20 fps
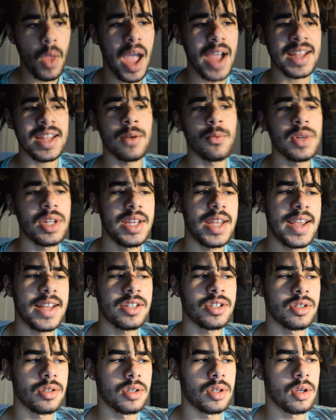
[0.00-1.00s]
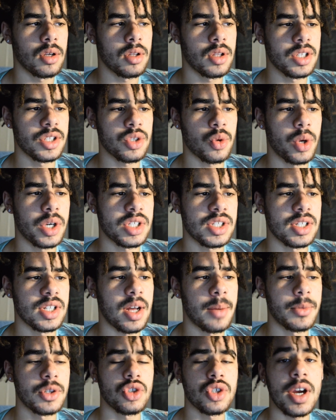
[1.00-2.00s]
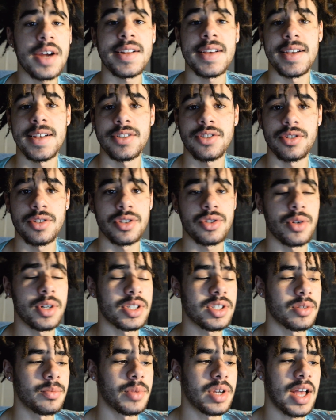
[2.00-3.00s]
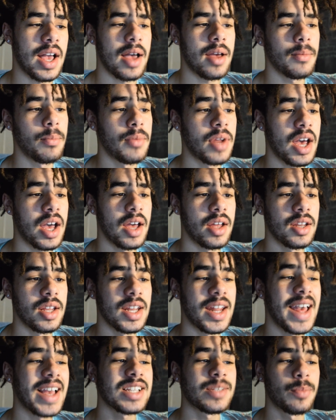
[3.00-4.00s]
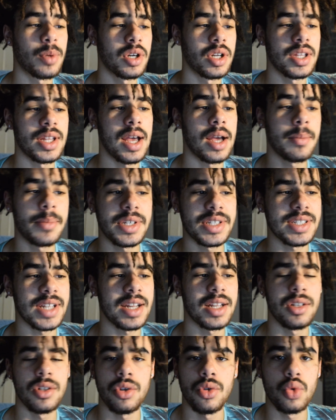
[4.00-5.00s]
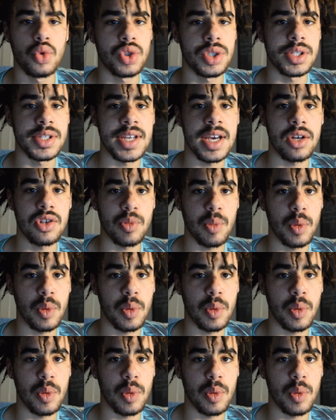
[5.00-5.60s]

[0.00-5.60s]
I can't really answer this question. I'm gonna try to answer this question, but I'm not an expert at that because I didn't use the towel